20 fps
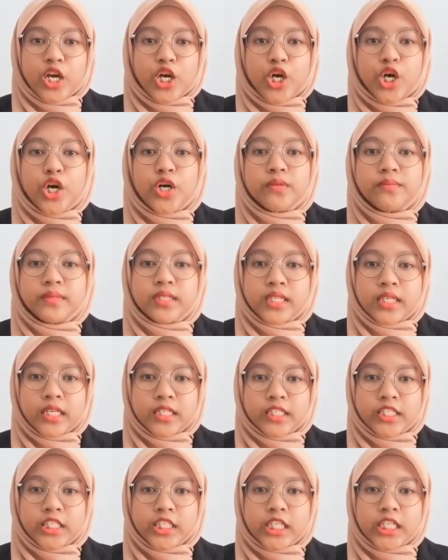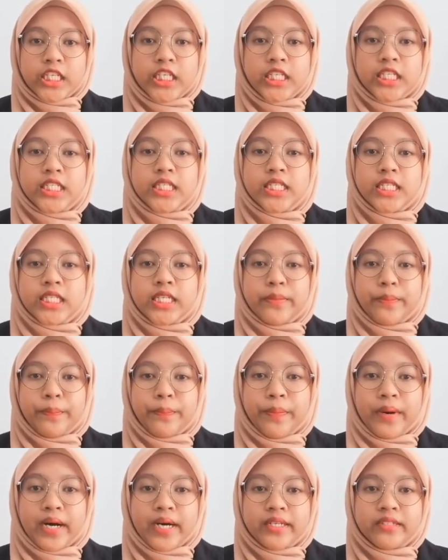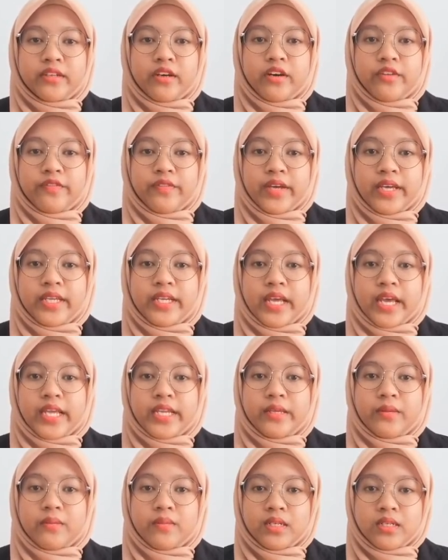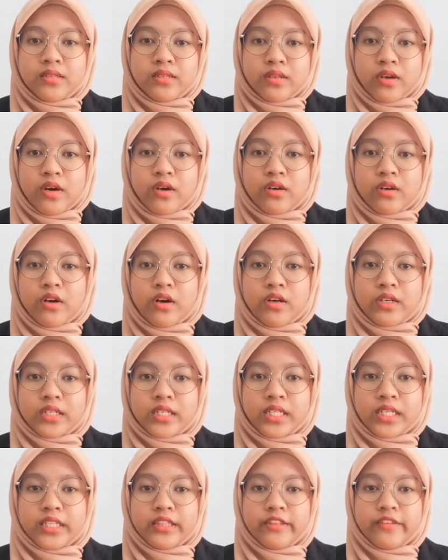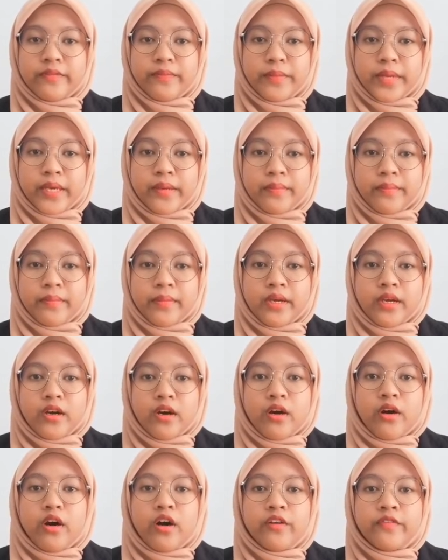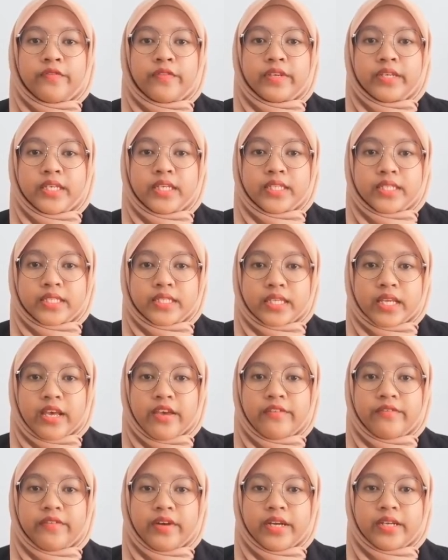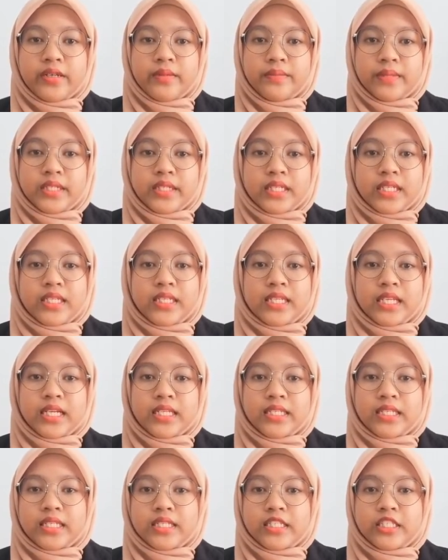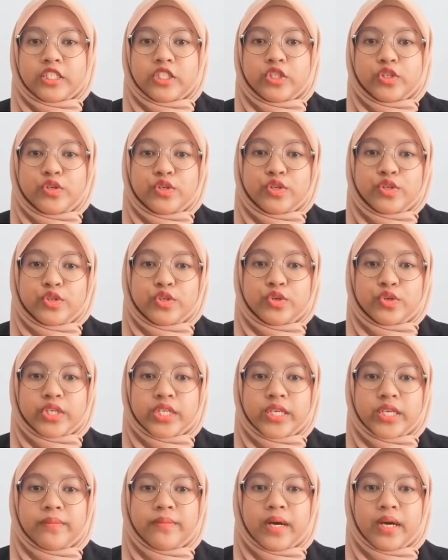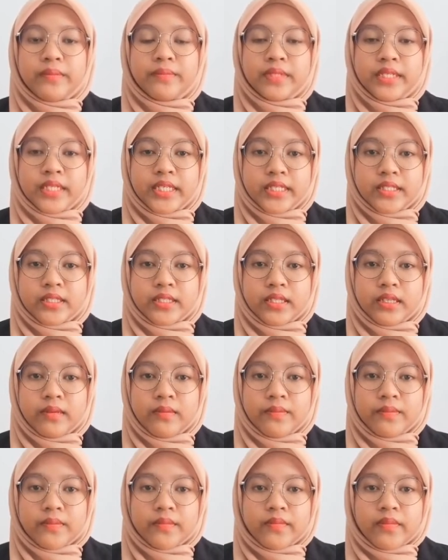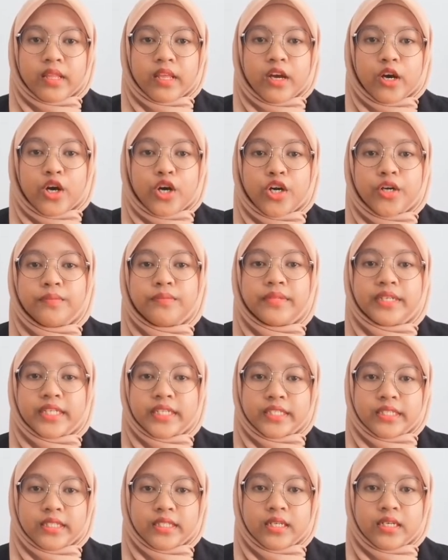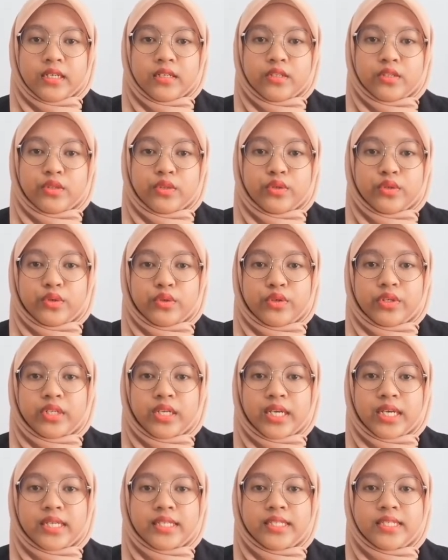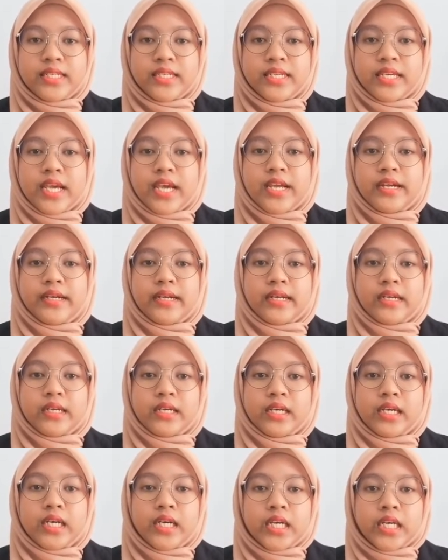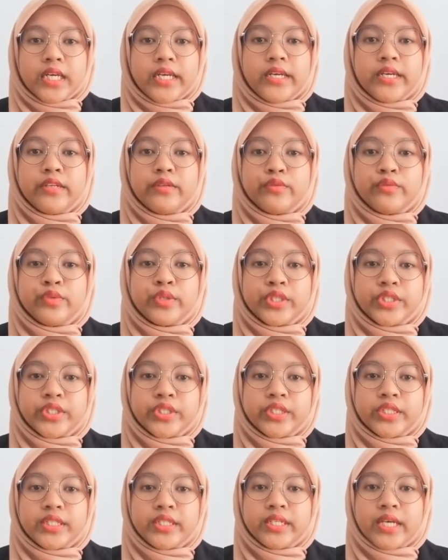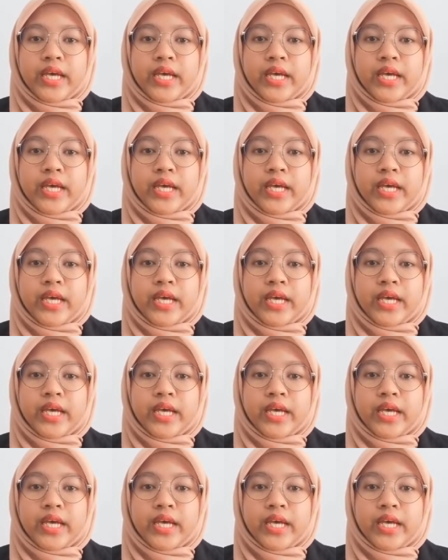Home range is the part of an animal's cognitive map of its environment that is used to keep updates. Home range, also known as the area in which the